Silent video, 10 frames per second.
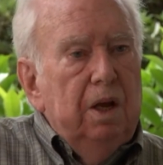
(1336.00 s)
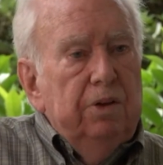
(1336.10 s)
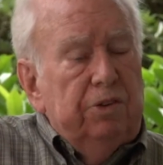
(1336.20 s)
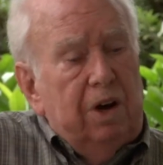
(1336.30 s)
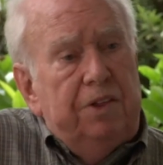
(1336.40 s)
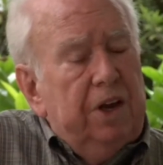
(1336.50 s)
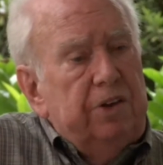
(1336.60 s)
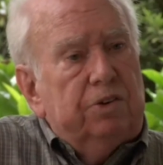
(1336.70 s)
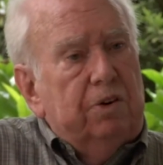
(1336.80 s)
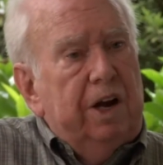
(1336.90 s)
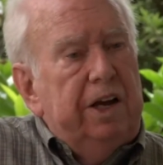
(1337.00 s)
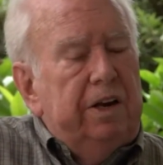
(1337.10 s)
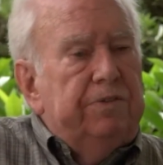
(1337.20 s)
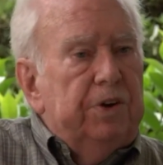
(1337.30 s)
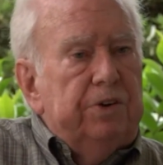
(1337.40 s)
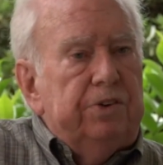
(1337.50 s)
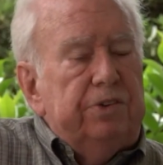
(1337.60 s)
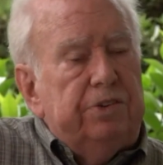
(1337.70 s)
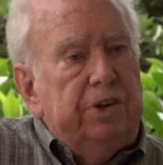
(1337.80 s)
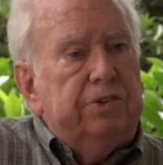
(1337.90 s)
So I think it's great if there's a
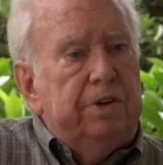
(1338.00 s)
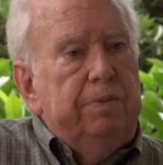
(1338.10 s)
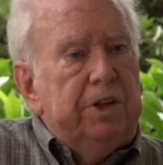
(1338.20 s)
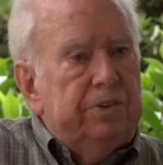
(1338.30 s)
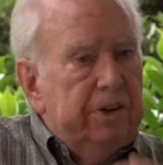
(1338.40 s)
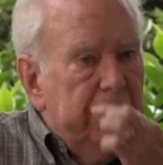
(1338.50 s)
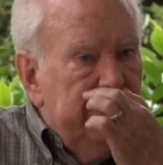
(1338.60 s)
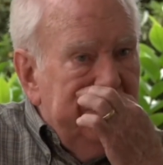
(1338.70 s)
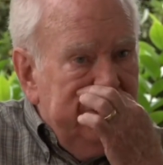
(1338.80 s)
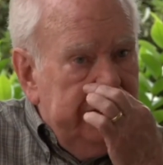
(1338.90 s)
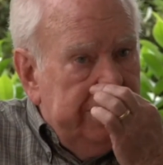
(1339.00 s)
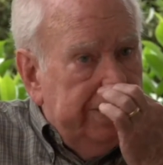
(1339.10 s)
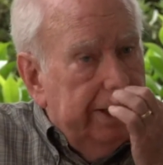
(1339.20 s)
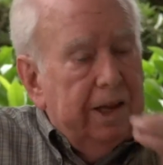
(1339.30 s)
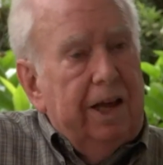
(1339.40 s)
system that's known in detail,